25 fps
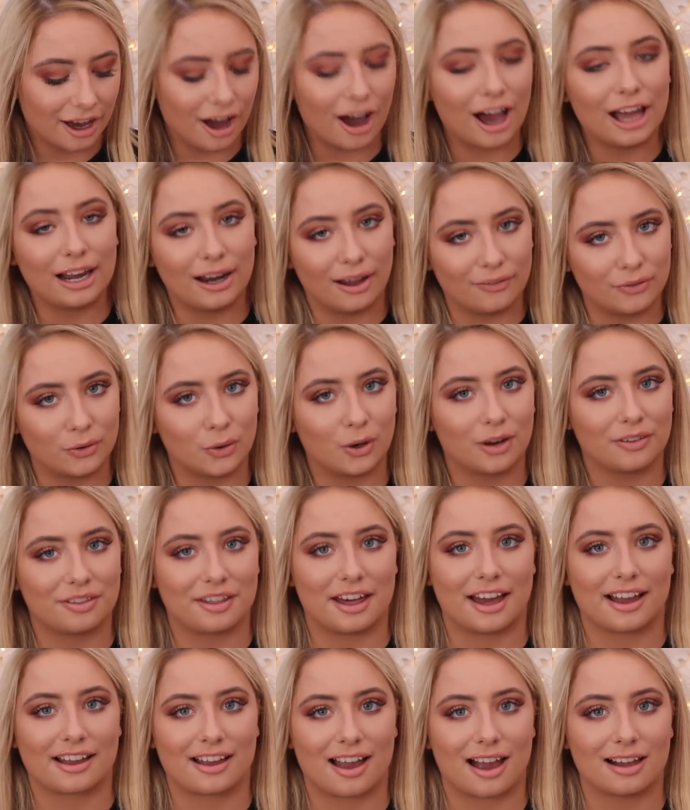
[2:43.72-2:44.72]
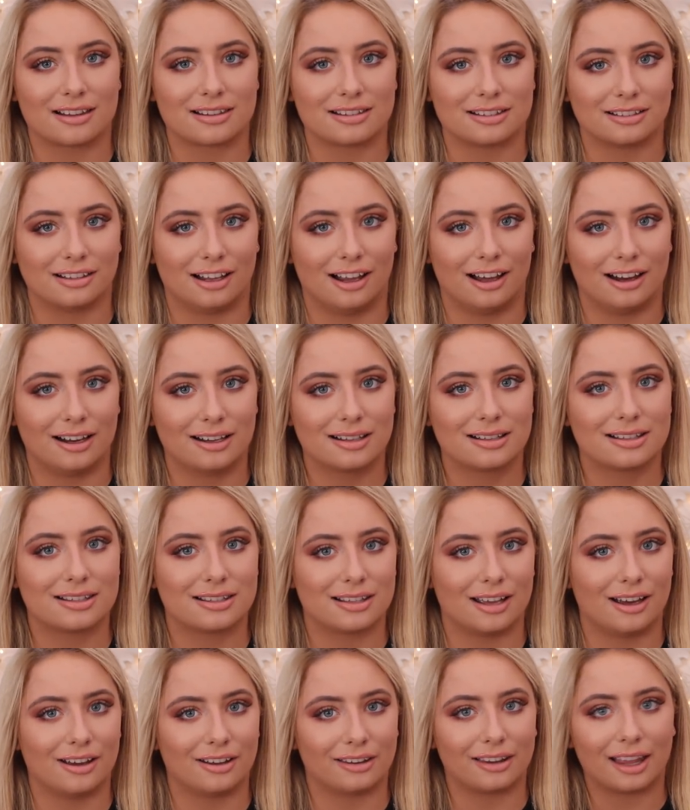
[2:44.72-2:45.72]
I love all of their accounts a lot.
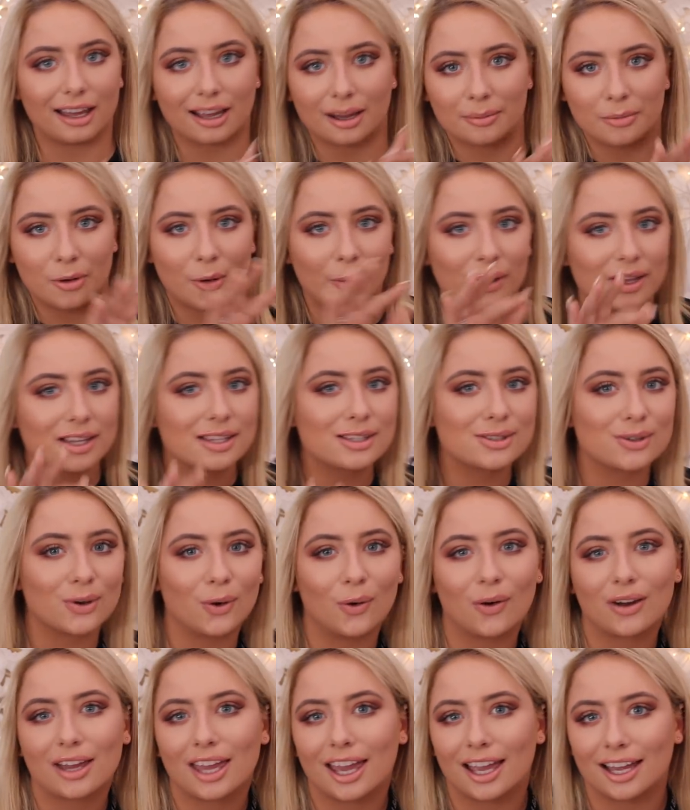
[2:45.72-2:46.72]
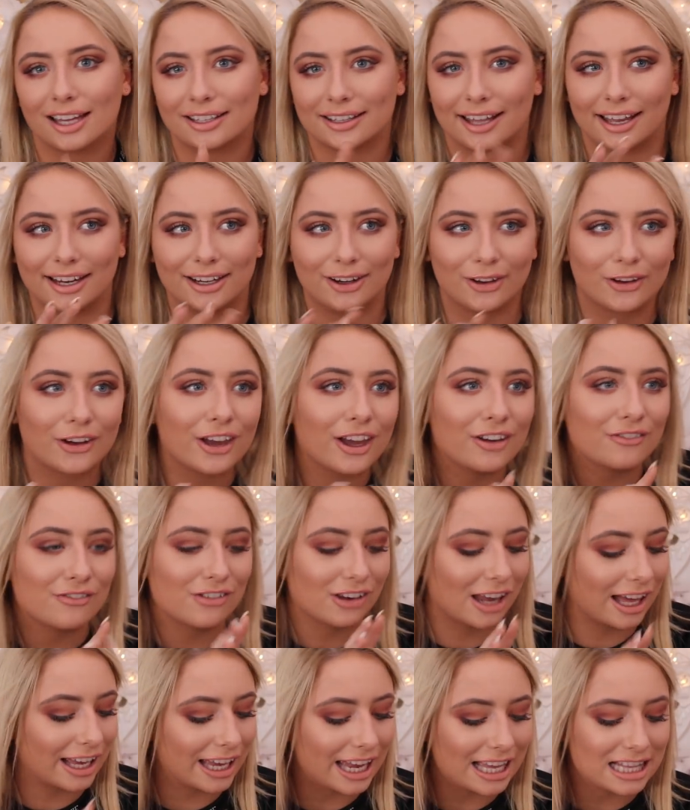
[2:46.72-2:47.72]
So like I'm always stalking and like looking
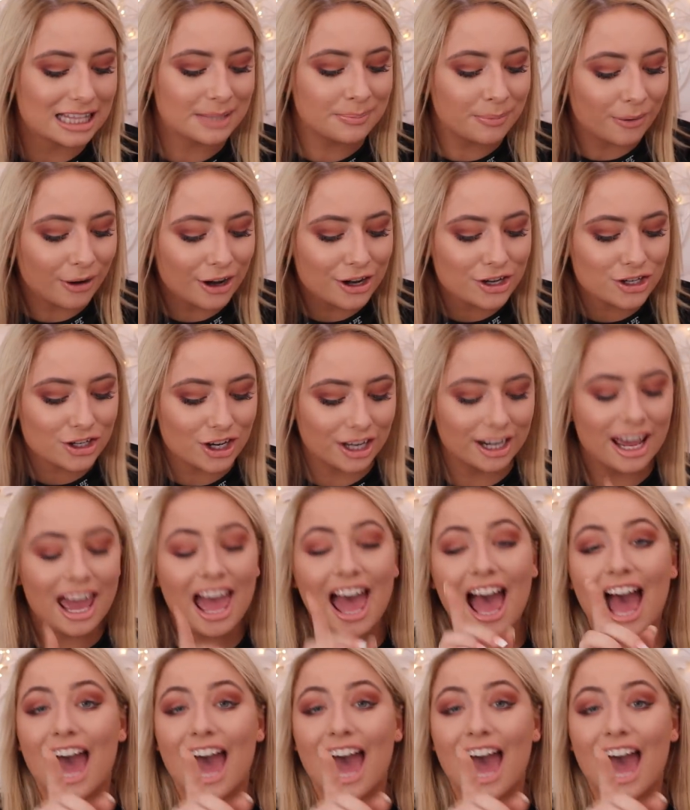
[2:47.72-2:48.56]
for like inspiration.